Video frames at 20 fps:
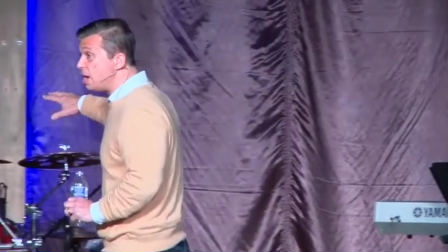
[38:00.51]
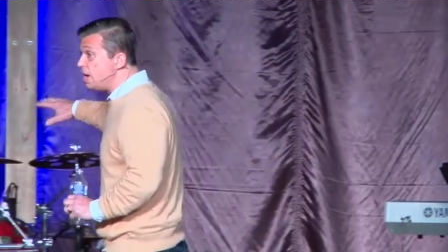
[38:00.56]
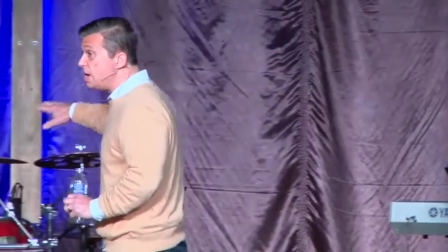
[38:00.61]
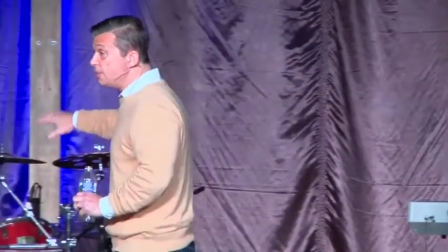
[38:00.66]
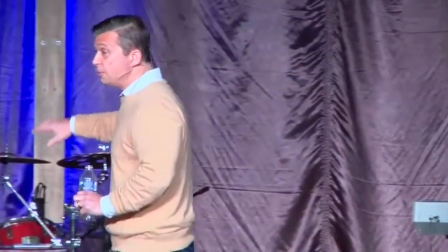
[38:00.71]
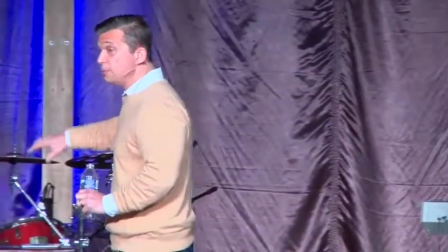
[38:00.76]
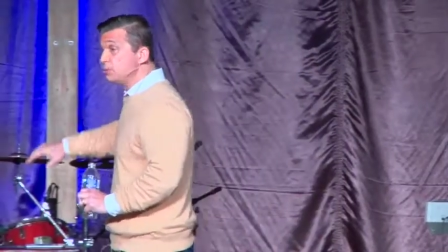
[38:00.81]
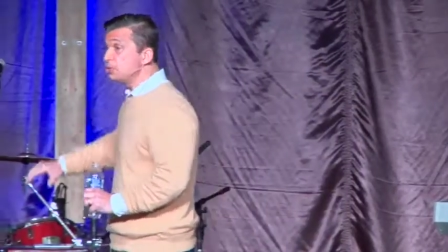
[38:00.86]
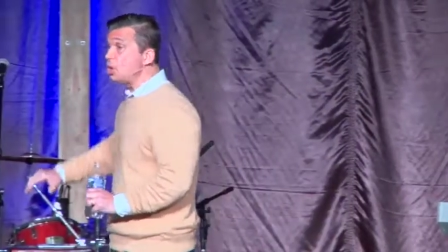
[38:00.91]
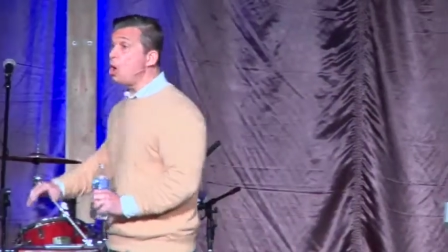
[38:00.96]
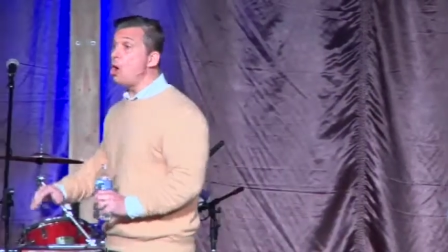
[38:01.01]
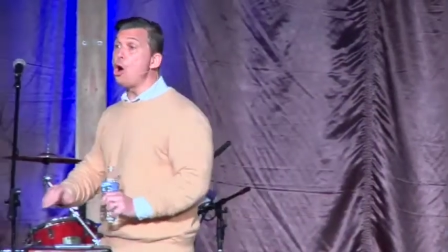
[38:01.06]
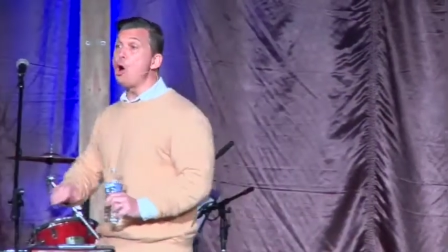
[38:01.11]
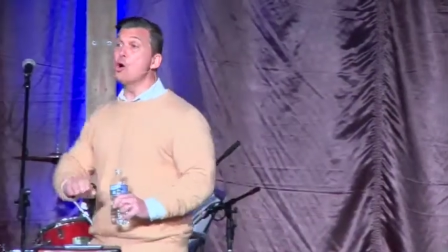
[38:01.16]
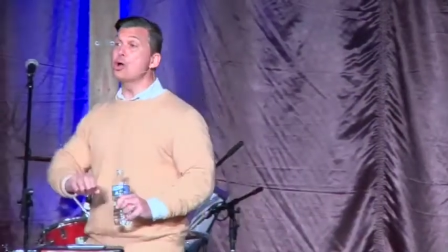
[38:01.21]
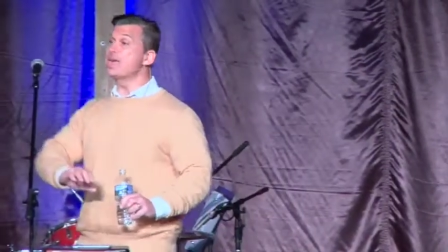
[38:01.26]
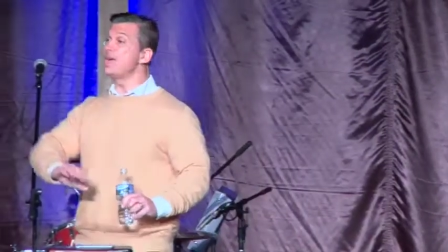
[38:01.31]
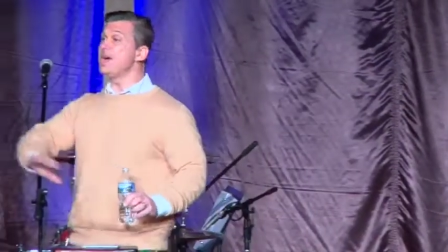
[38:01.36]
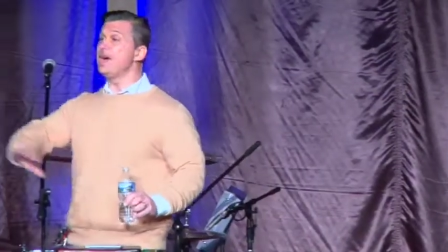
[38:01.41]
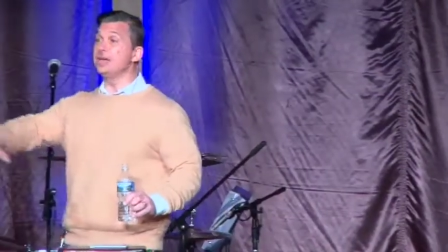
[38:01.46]
there's all
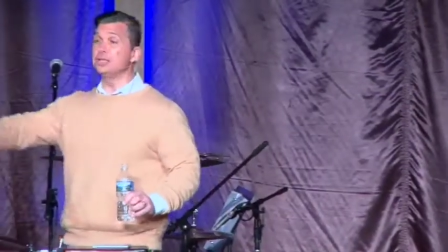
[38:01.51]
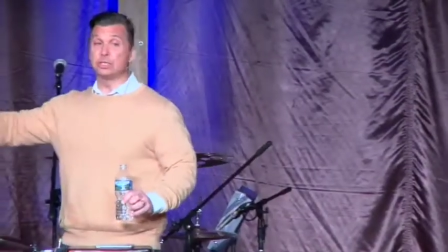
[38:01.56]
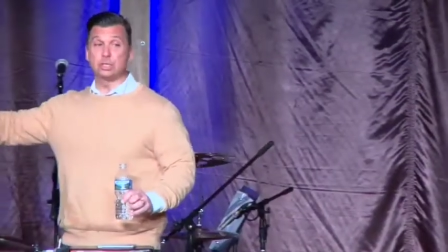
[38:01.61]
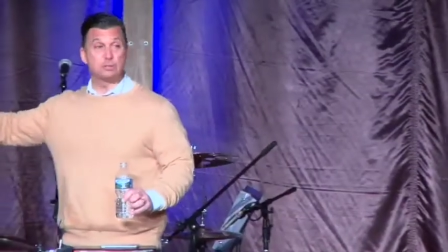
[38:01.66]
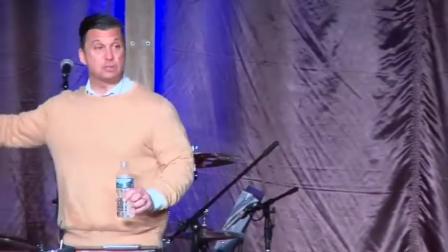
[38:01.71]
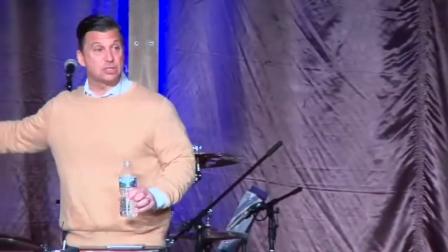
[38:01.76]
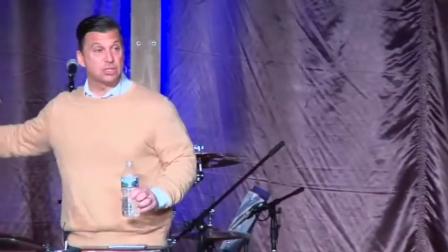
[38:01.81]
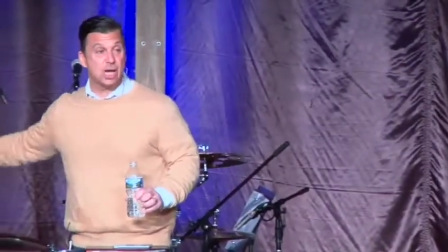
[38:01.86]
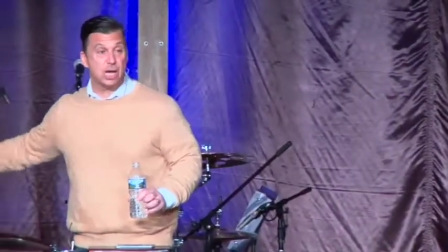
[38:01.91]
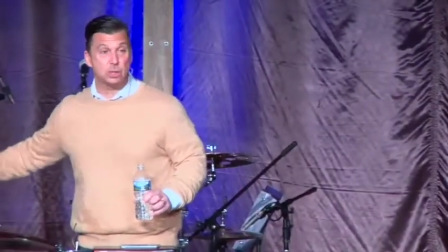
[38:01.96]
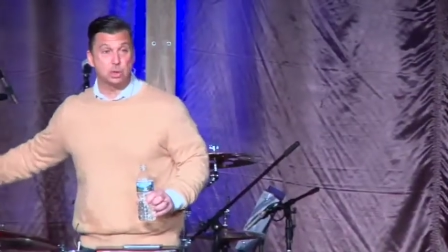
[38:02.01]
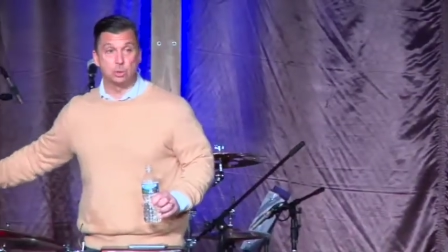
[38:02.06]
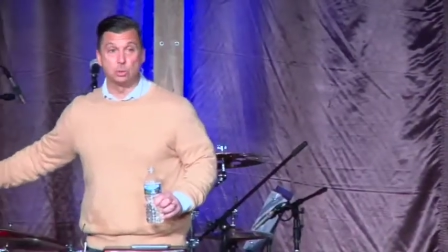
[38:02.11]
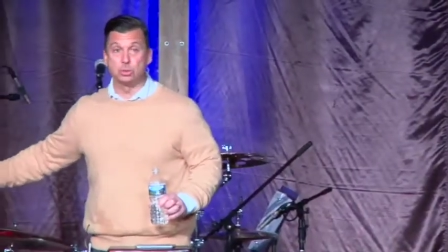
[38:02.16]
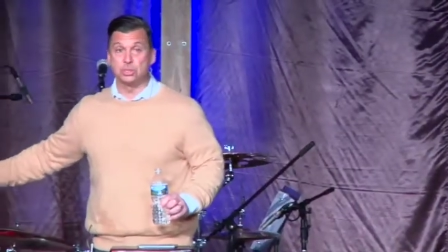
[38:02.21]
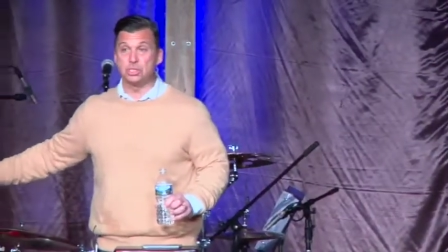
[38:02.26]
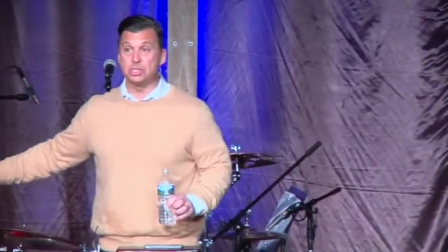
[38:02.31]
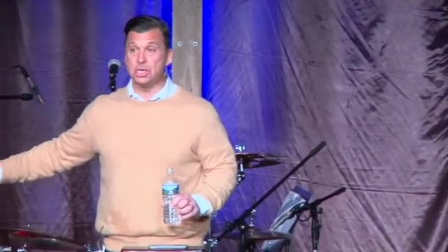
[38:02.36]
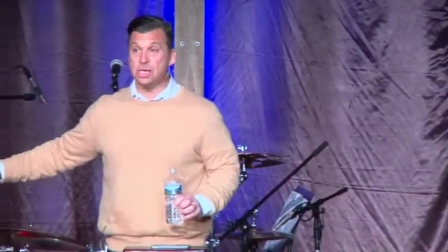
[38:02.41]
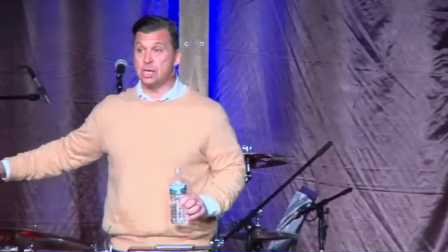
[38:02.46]
kinds of sexual
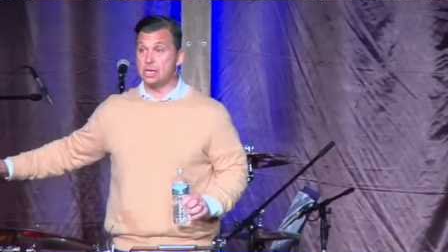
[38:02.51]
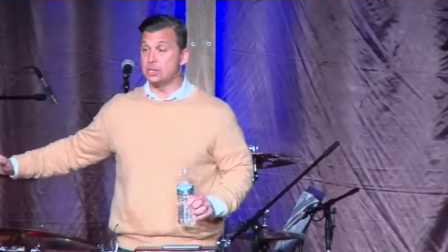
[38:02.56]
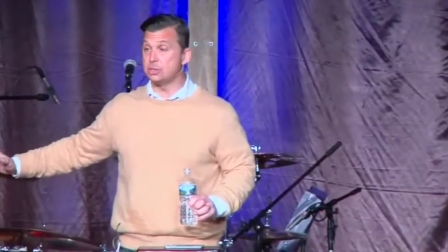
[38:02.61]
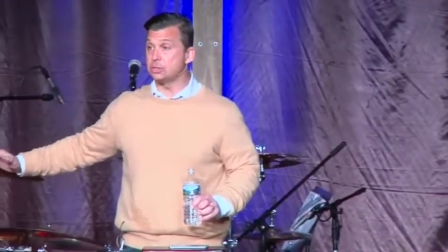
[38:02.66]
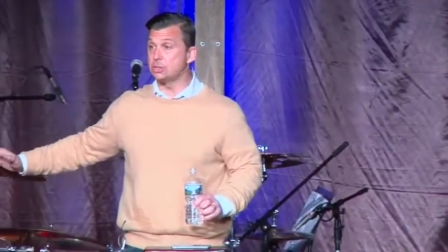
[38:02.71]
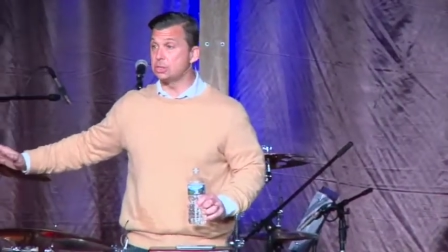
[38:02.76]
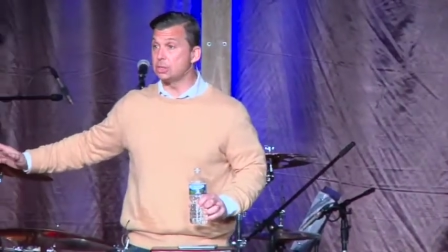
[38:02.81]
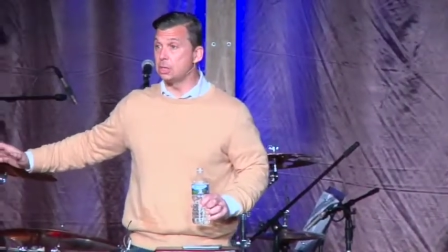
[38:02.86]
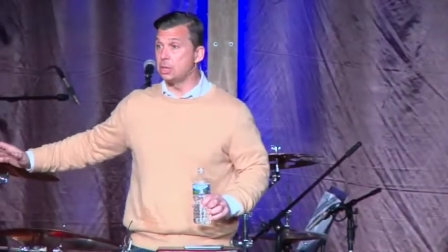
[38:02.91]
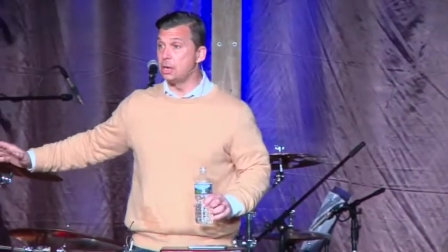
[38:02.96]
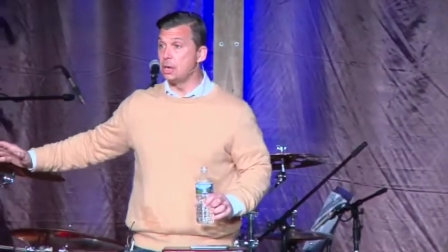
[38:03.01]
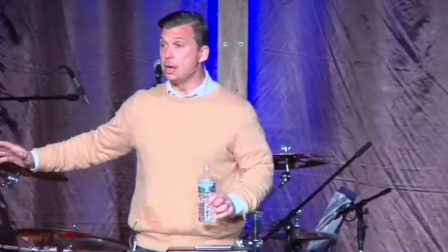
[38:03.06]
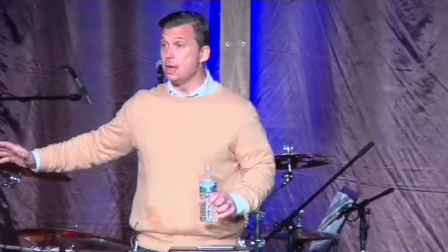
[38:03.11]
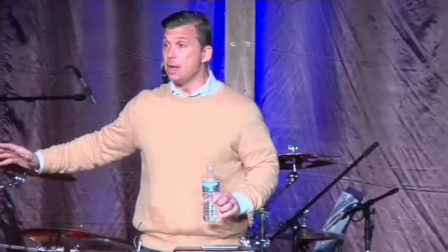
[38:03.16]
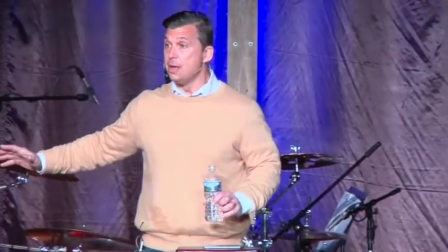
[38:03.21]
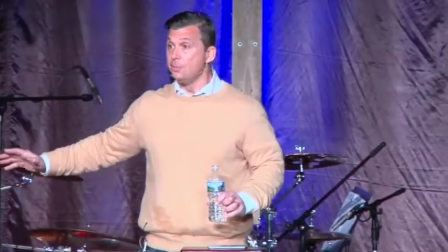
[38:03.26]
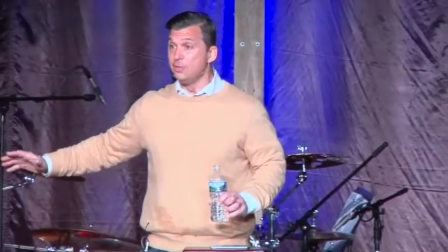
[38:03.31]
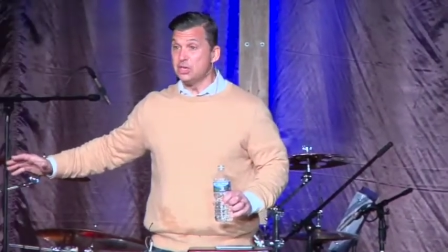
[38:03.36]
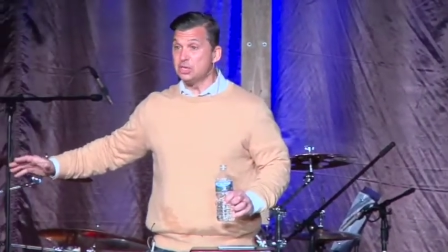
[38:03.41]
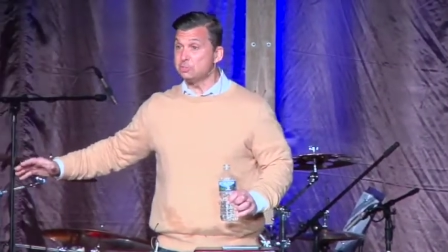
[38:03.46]
sins.
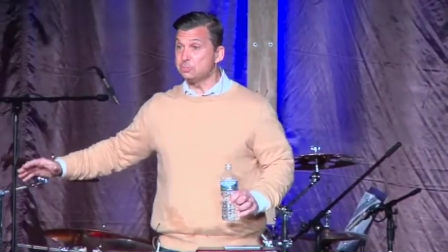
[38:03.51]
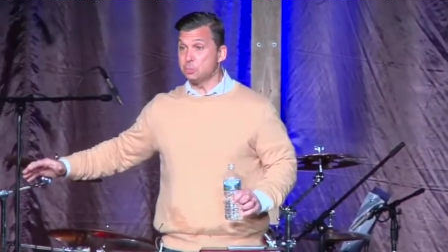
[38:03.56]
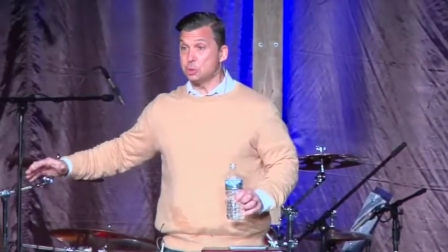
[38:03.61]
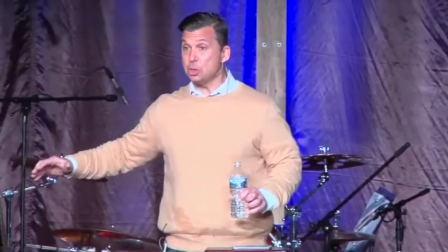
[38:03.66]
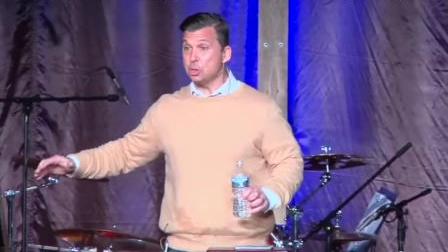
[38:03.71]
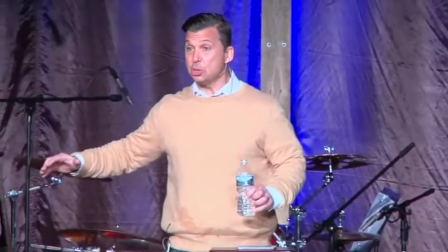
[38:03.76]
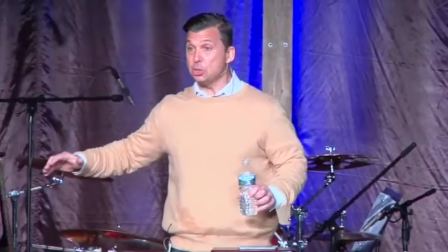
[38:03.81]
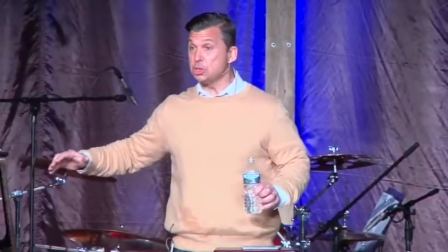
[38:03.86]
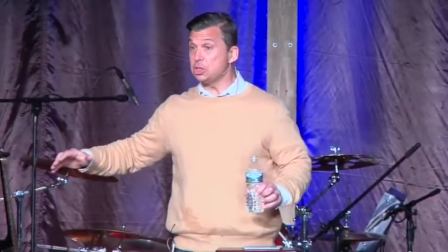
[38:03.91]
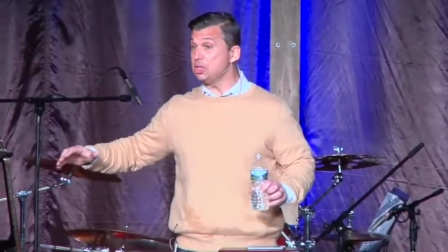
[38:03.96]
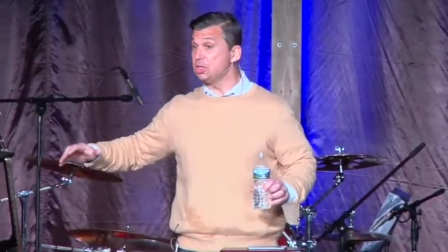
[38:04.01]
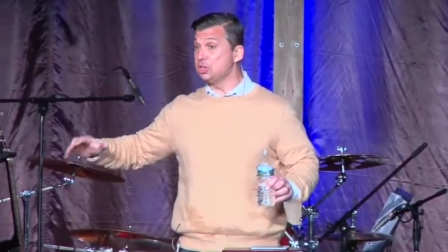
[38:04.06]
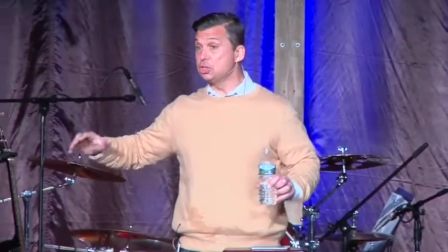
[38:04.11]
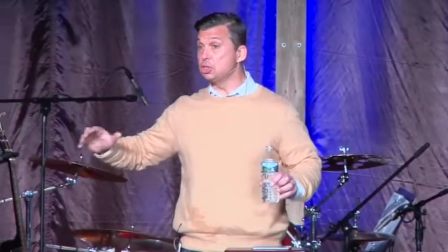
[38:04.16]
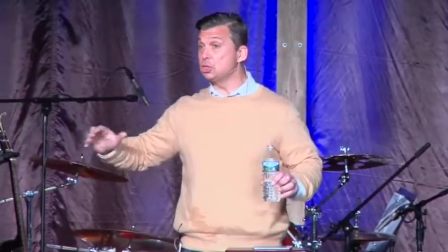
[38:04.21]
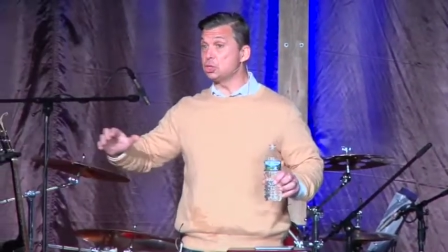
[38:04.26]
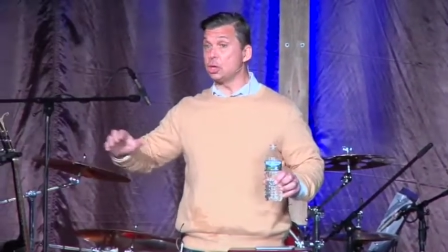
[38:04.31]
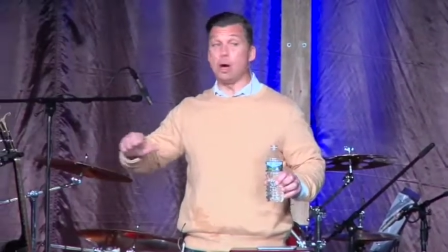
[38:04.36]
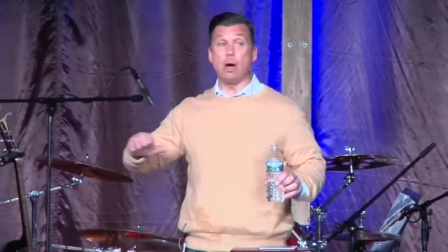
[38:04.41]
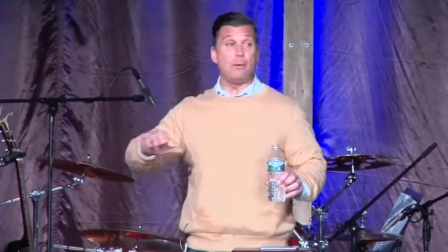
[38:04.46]
This church is just
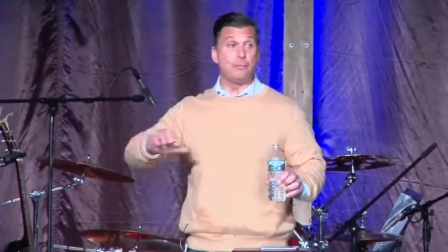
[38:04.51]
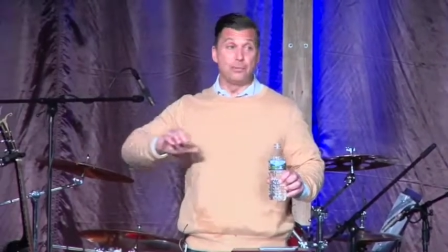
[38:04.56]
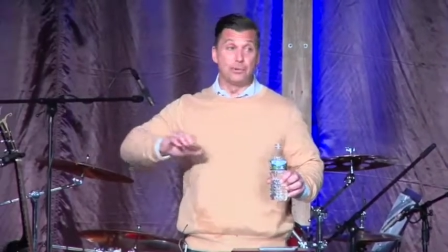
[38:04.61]
off the